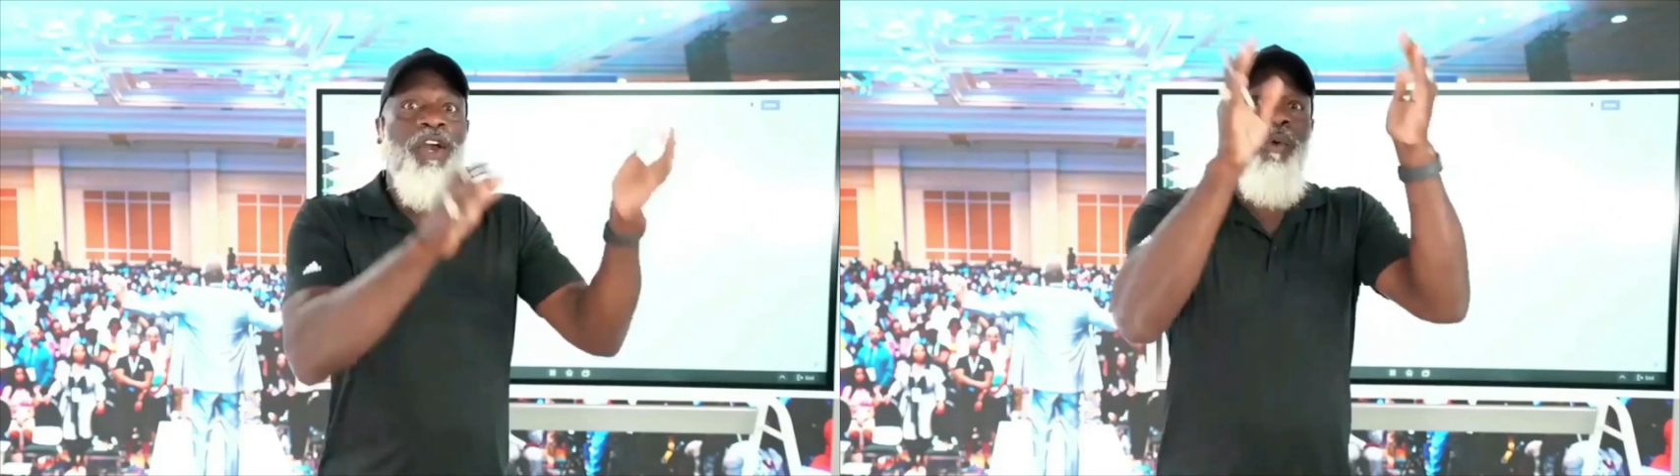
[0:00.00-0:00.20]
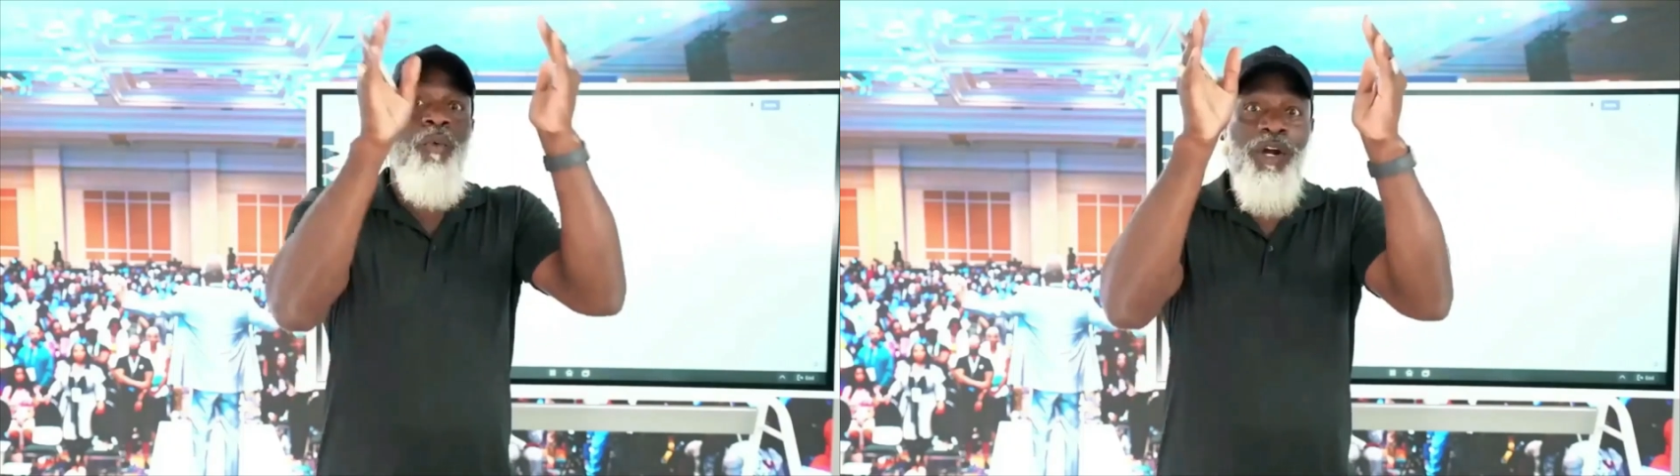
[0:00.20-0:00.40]

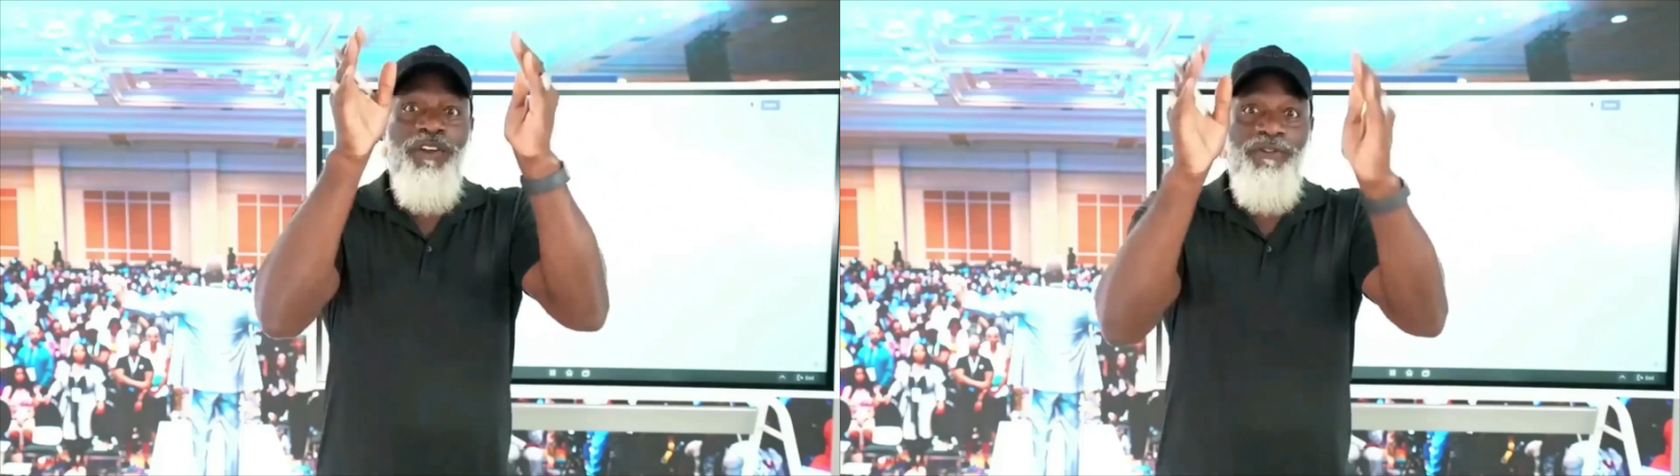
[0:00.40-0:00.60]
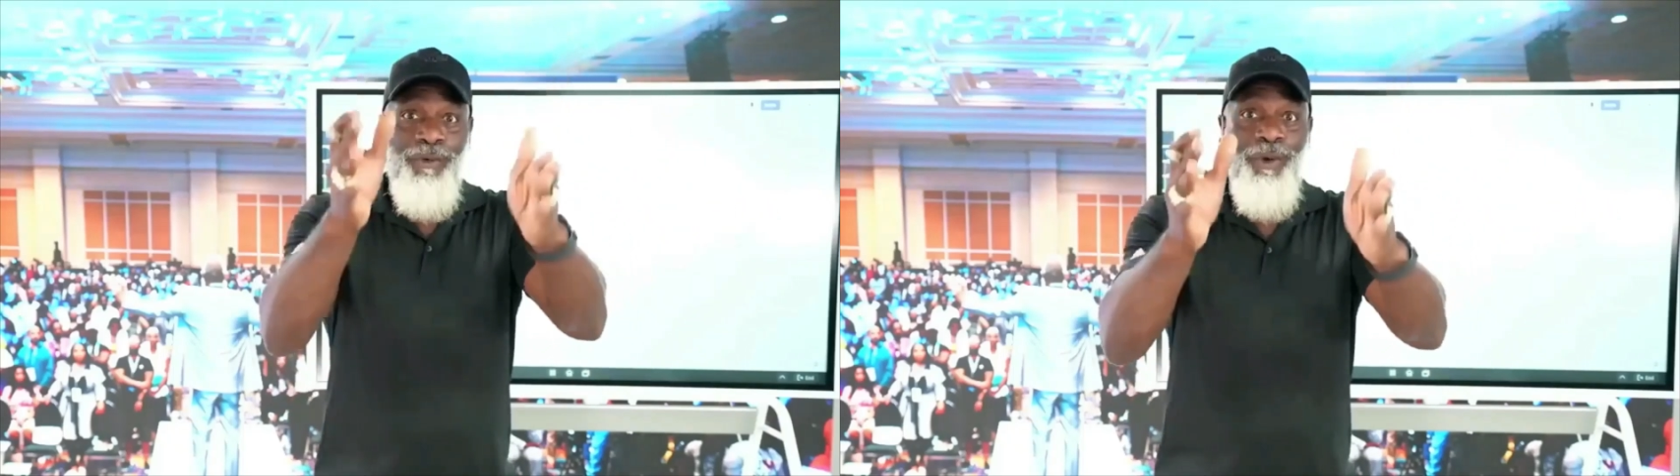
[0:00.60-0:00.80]
working
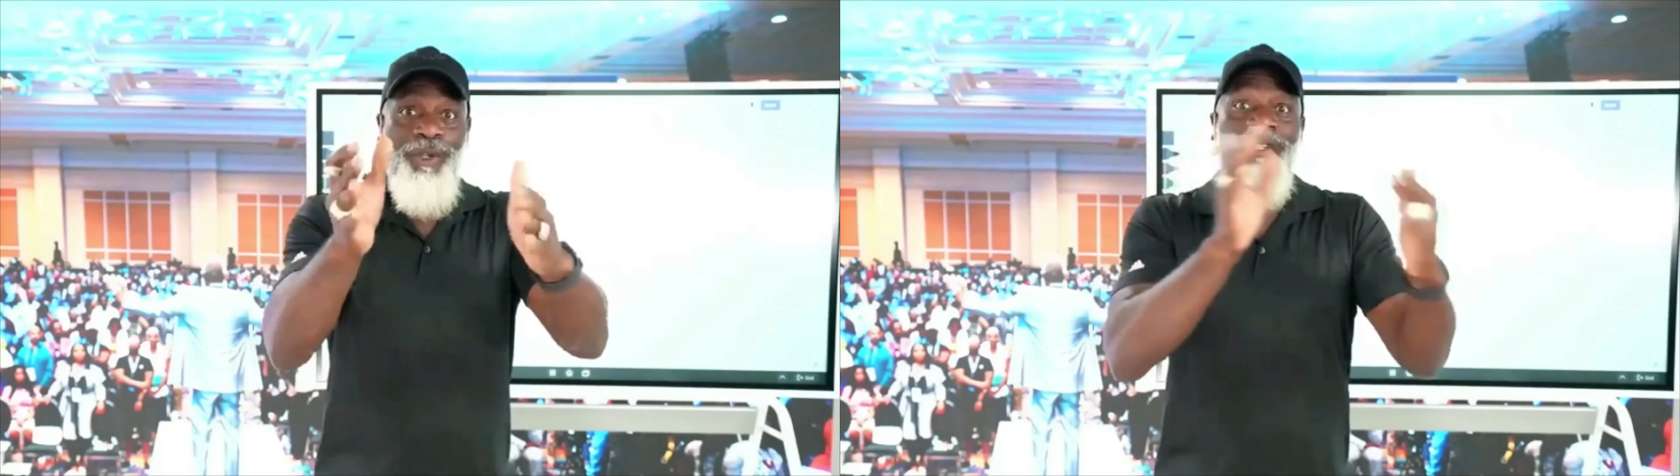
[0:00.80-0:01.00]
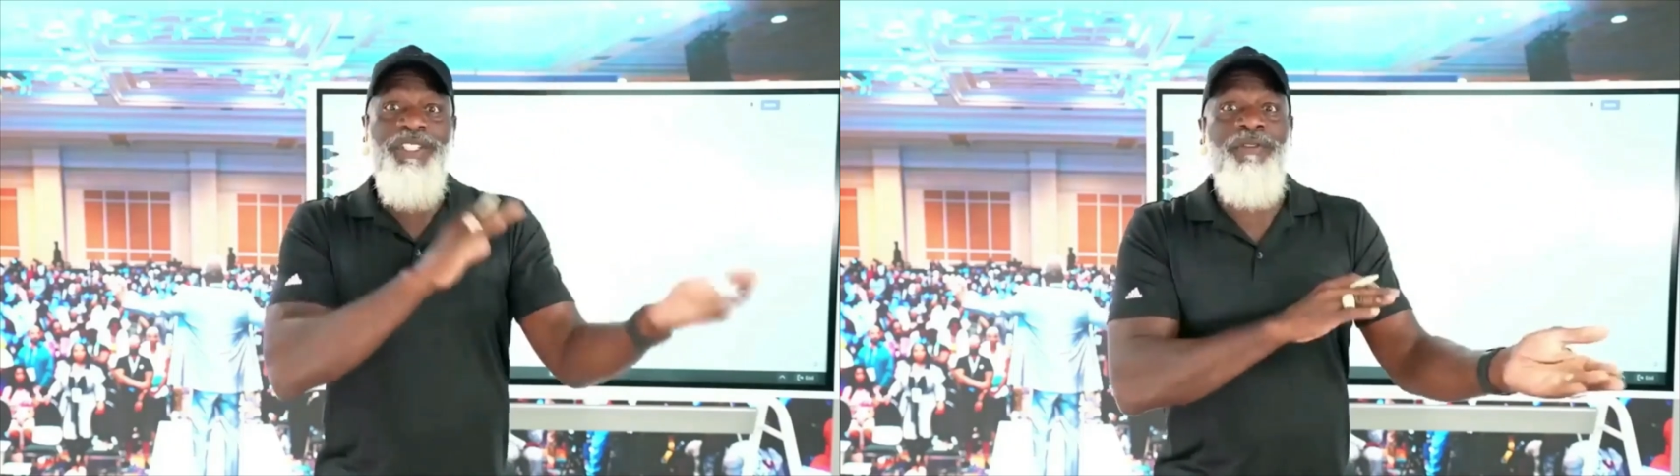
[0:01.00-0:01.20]
for you
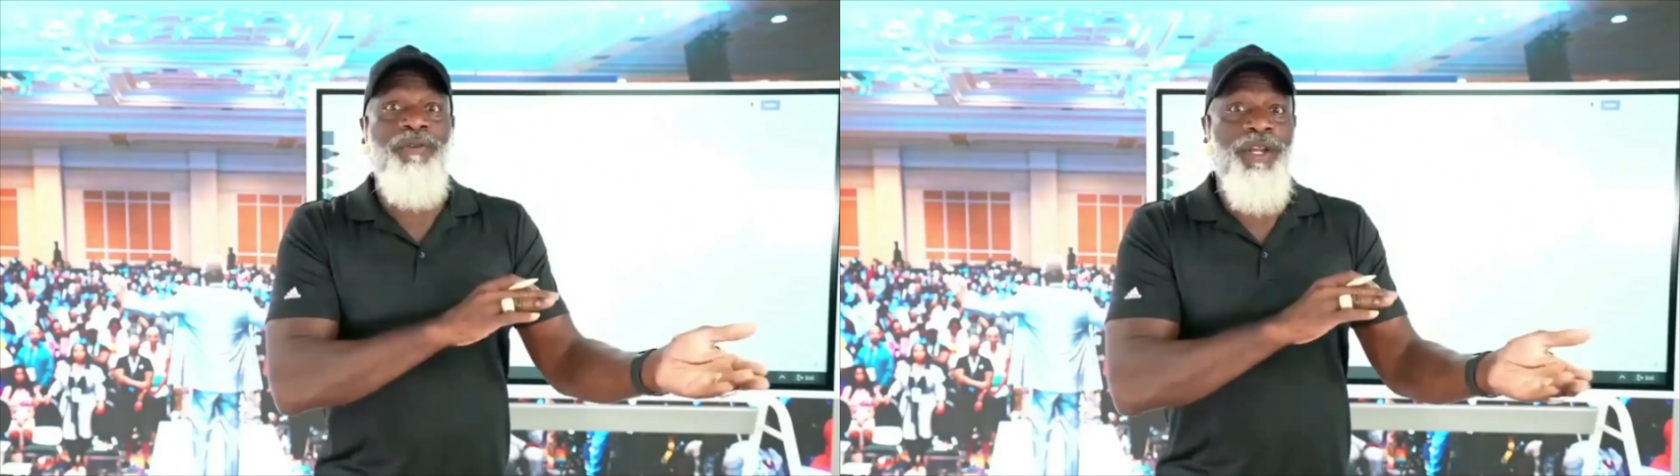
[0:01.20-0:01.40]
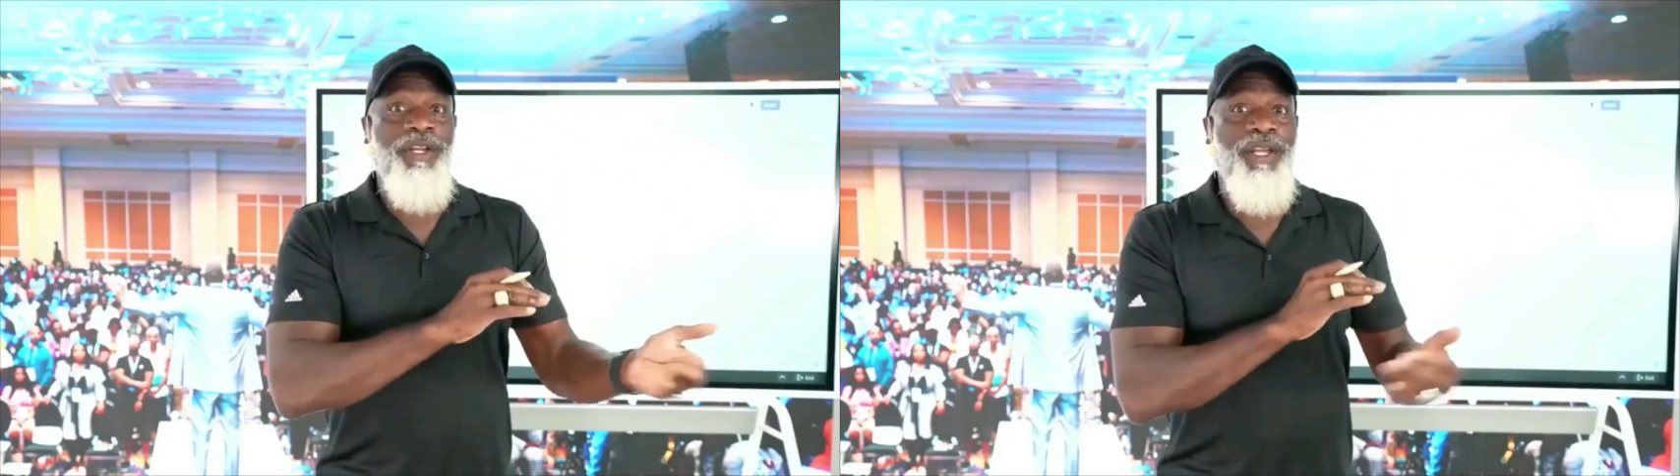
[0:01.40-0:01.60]
instead of
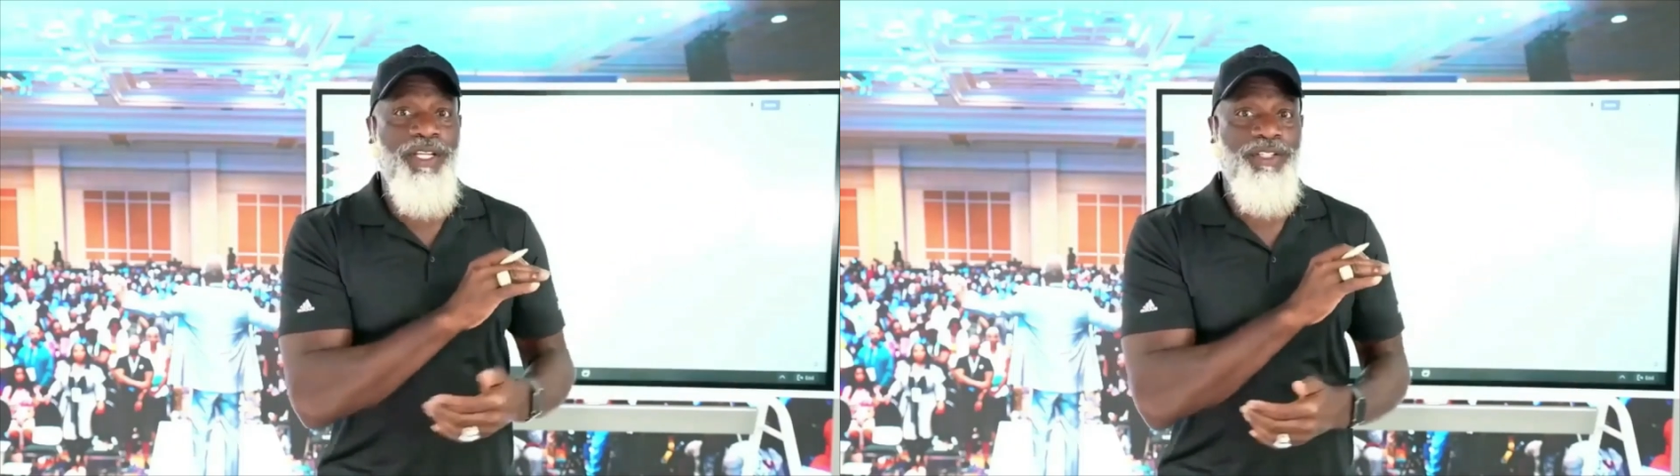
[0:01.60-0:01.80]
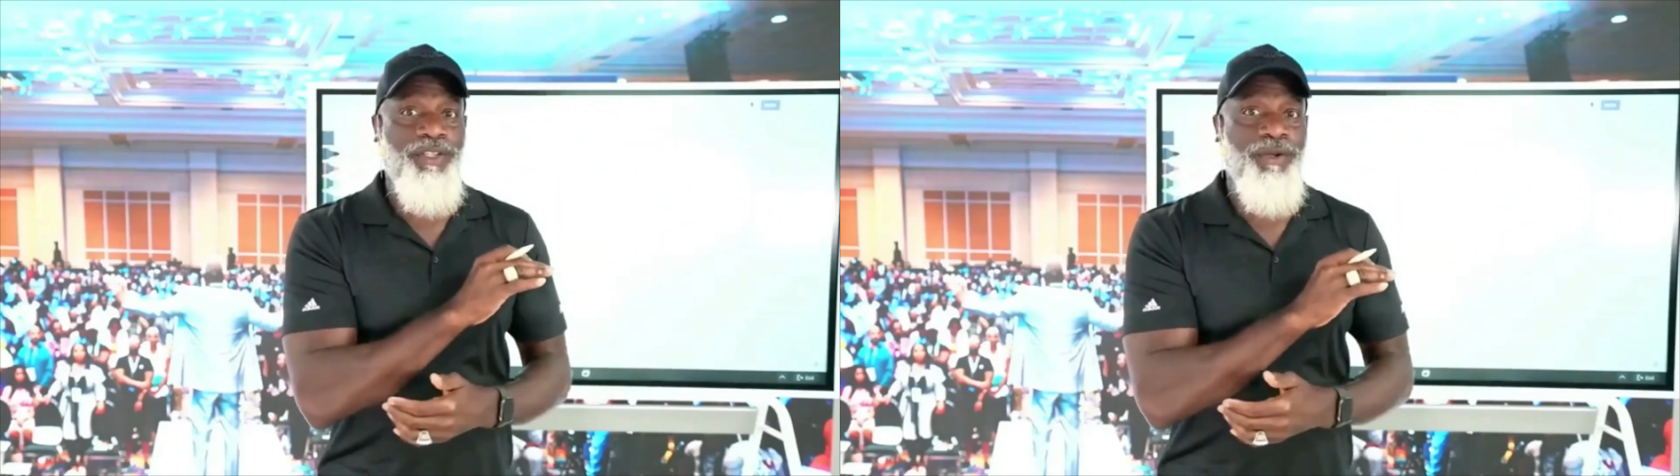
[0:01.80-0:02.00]
working
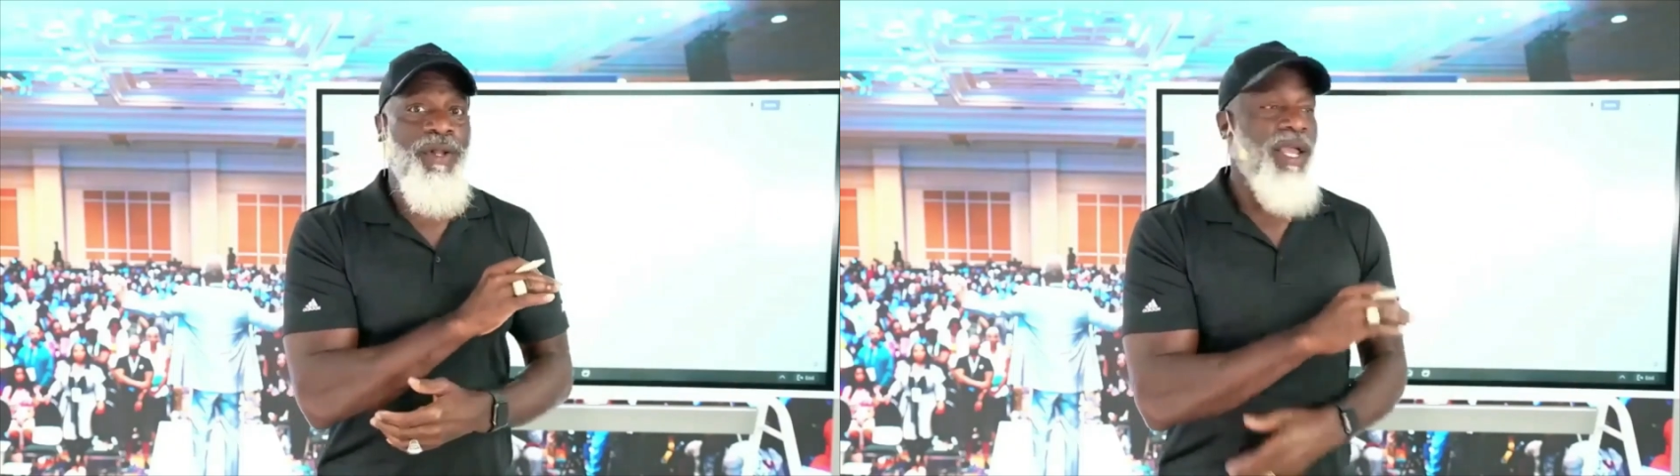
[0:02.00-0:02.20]
against you. And